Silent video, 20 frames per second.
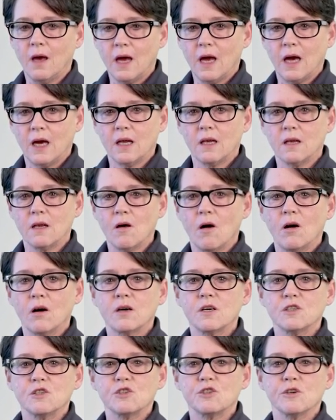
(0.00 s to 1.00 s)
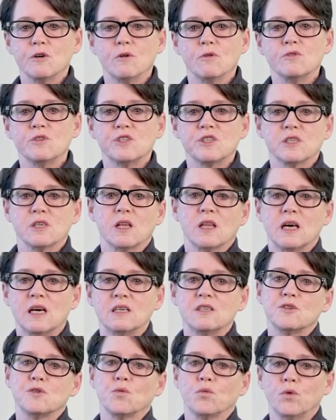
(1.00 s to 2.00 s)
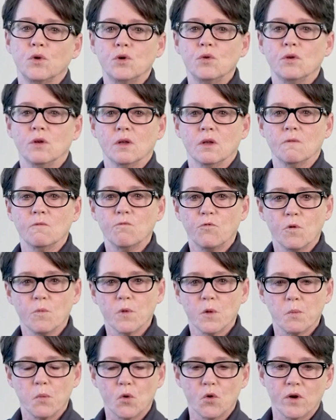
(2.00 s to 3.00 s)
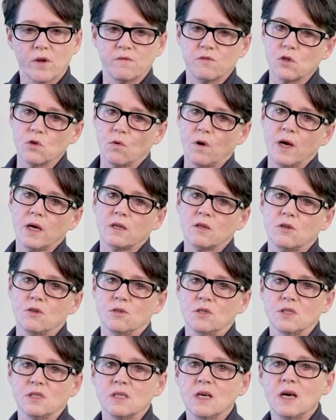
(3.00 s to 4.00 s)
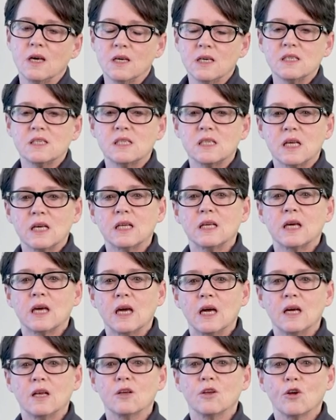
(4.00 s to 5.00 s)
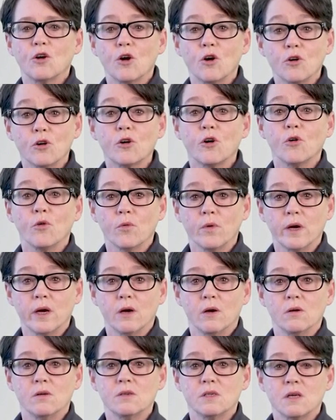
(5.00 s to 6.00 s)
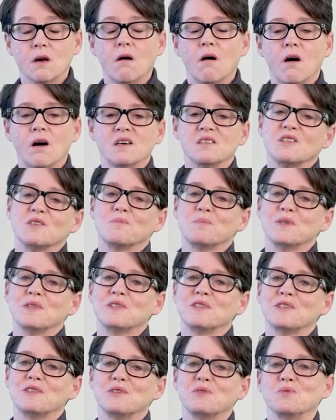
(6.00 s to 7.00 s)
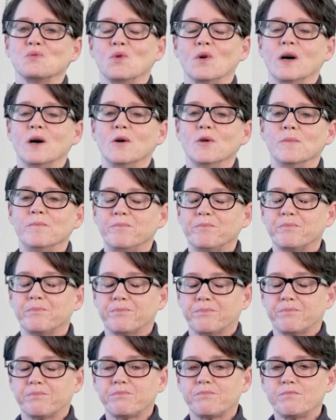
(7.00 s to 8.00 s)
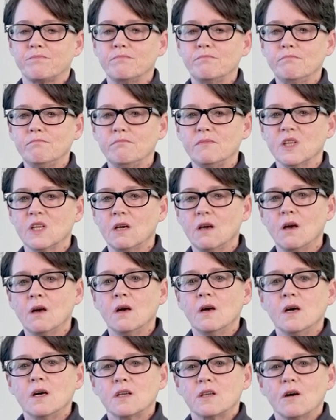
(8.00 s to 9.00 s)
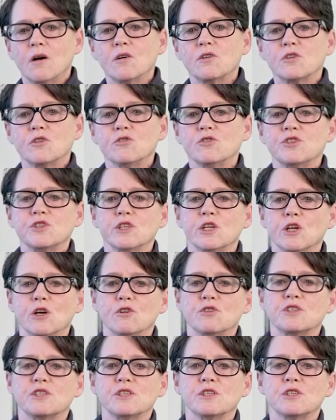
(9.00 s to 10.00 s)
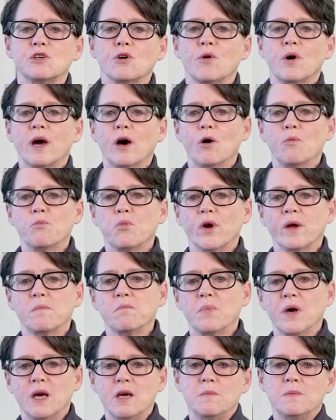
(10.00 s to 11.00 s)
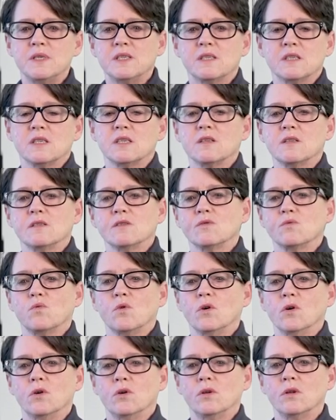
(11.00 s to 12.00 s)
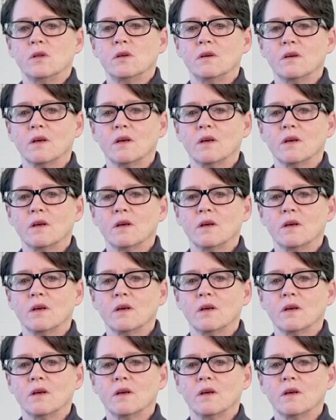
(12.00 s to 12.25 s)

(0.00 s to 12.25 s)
And NAHCA's own Celeste Wooten from the Board of Directors has dedicated her career to hospice as well. Doctors and nurses who help bring babies into this world